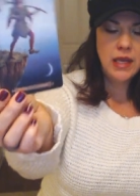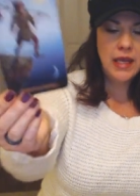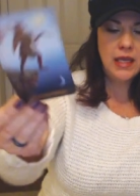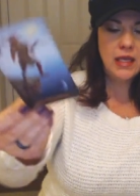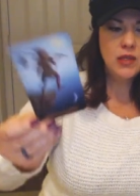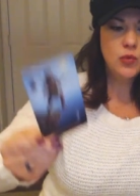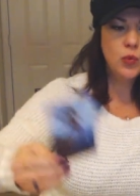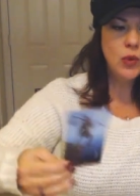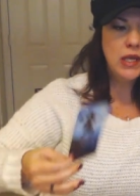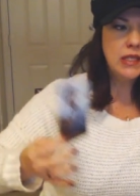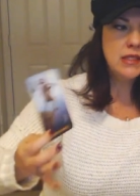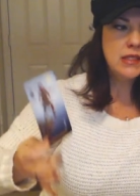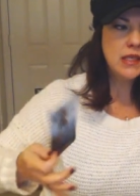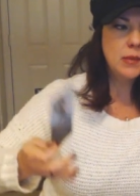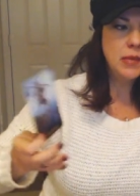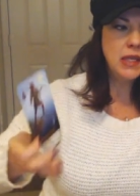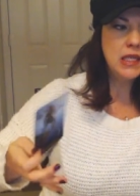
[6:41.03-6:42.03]
And
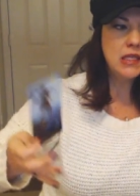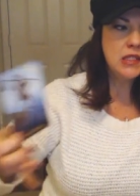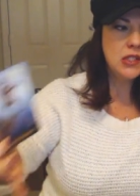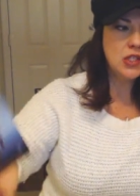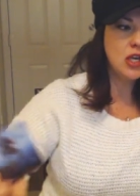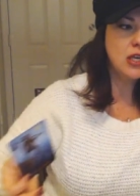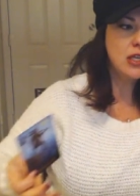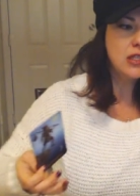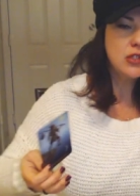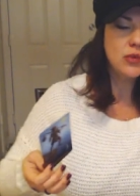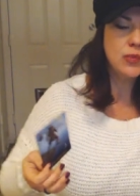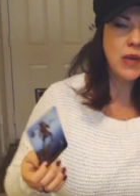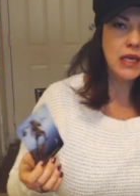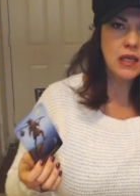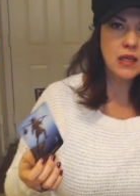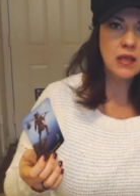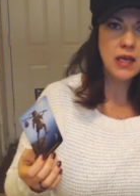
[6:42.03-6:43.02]
when somebody is starting to
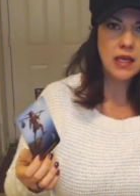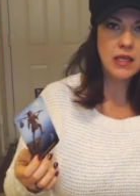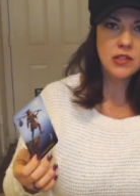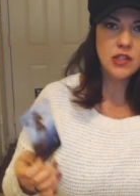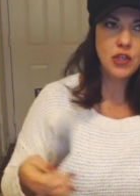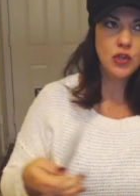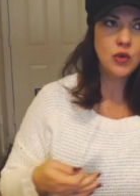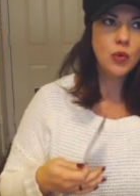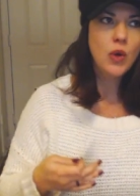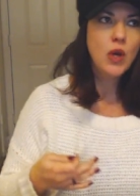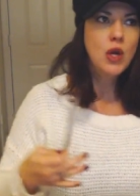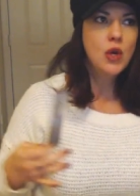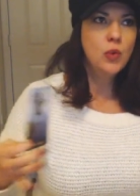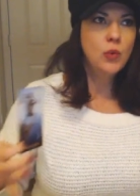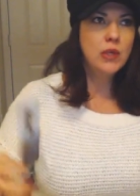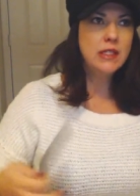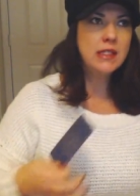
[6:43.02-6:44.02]
recognize you,
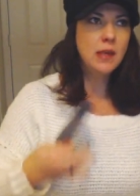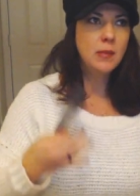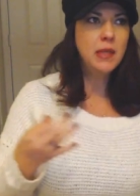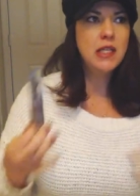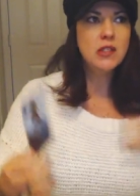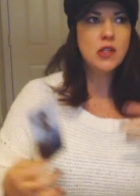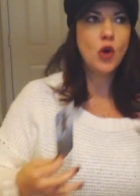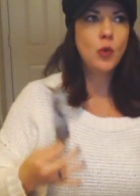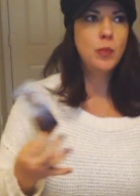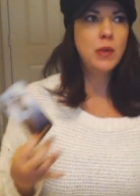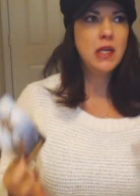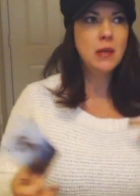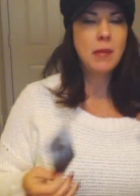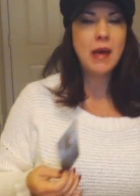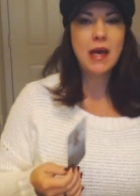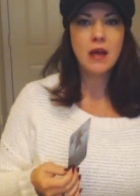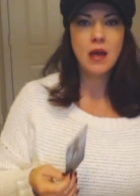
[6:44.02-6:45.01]
when somebody's
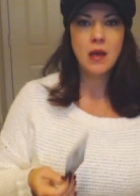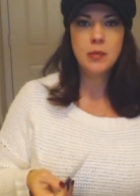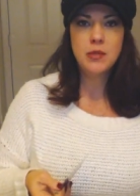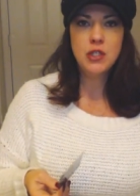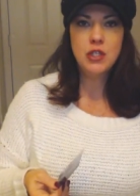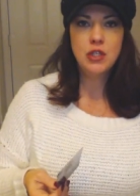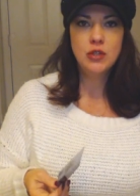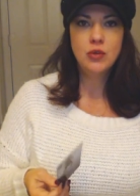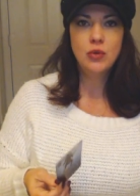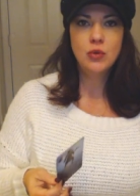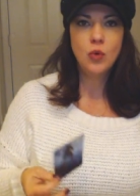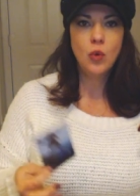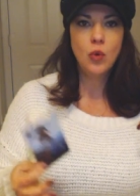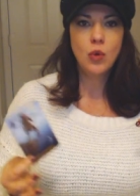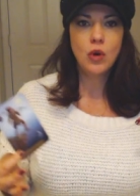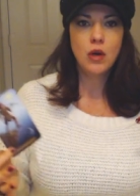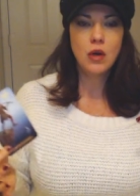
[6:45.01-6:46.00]
opening back up to
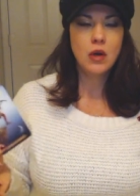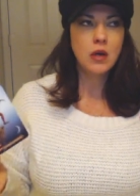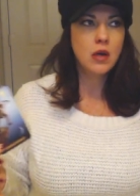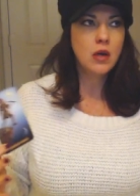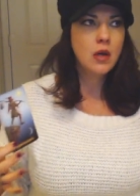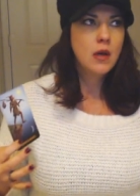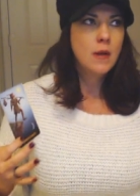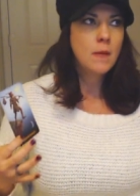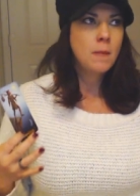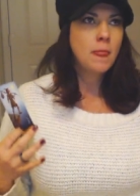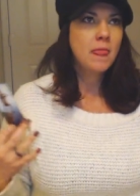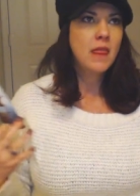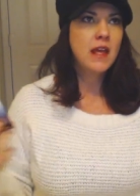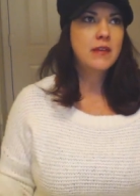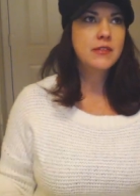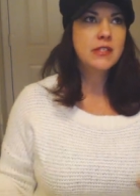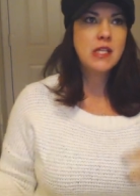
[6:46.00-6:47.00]
you, or
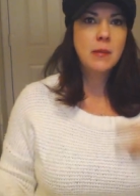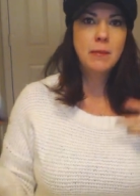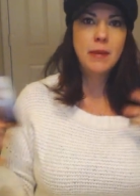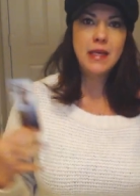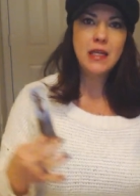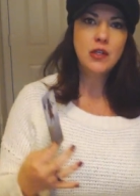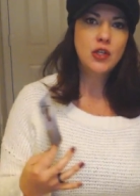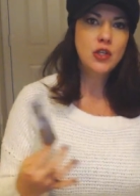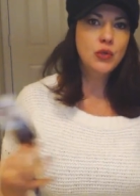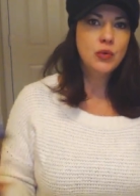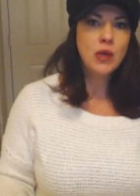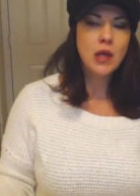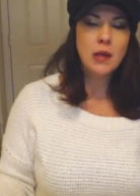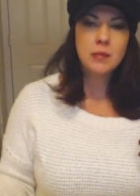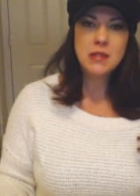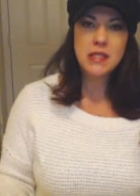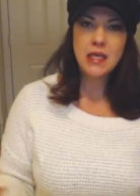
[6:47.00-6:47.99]
if somebody new
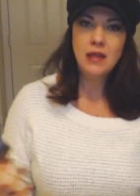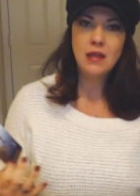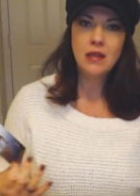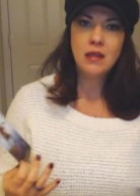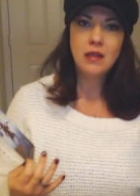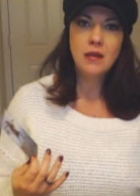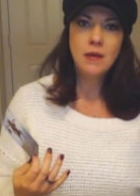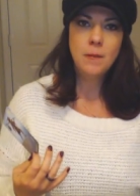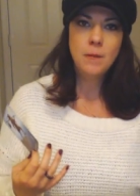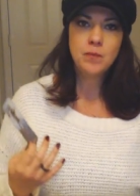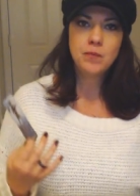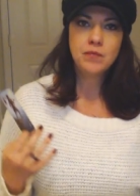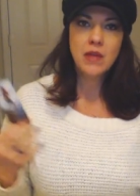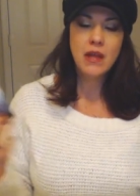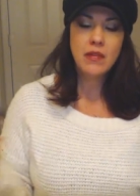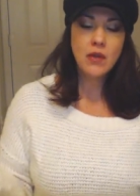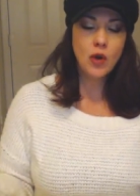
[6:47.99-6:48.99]
comes in,
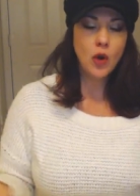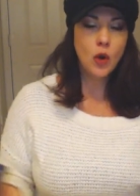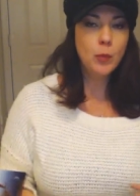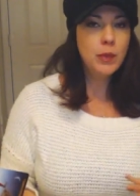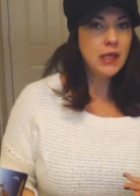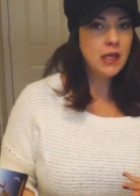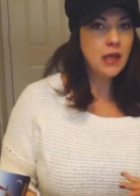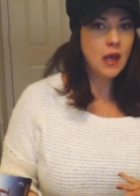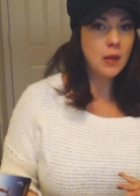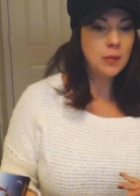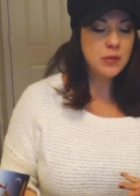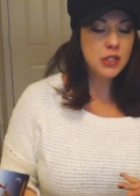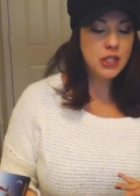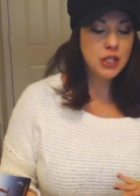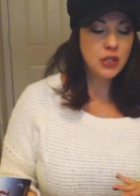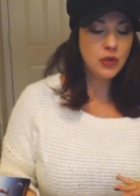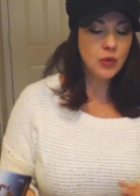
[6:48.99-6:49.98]
and they're opening up
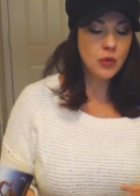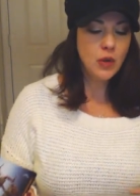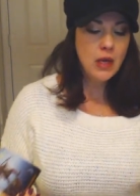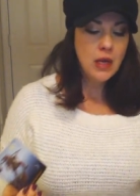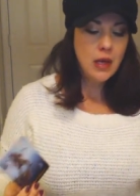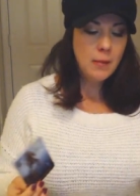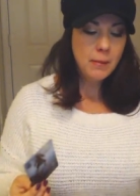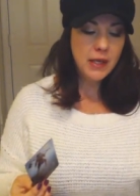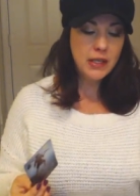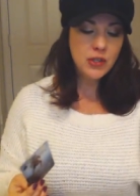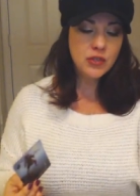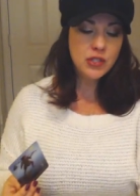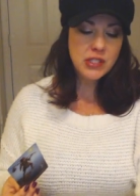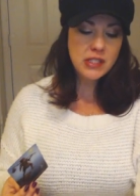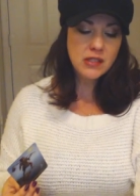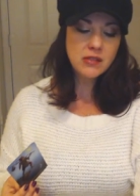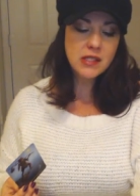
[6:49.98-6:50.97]
to you, but
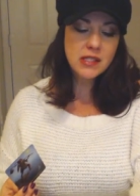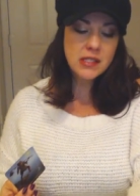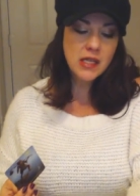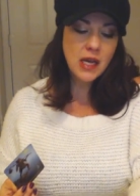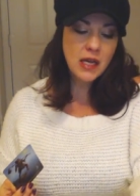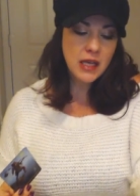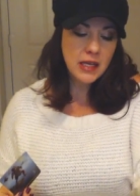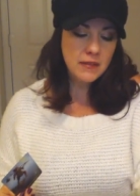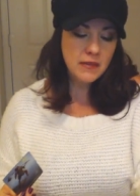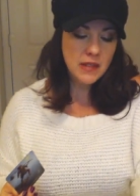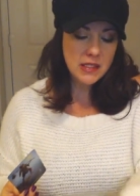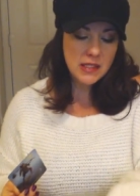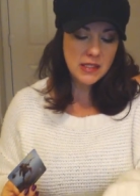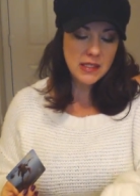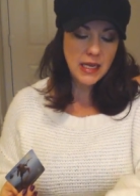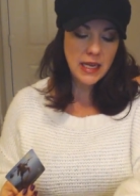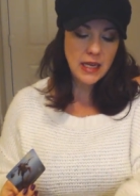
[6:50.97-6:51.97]
you're still stuck in
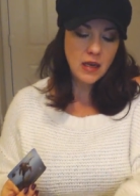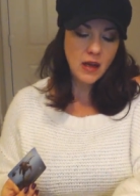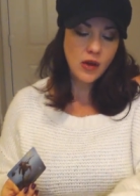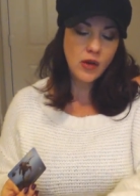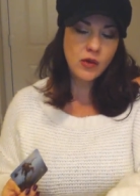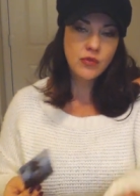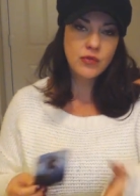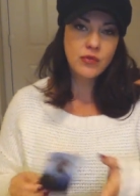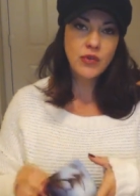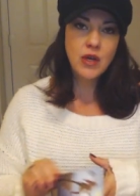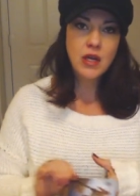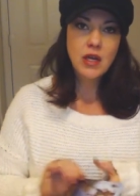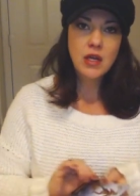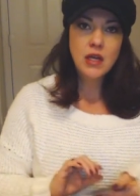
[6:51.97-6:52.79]
this state of,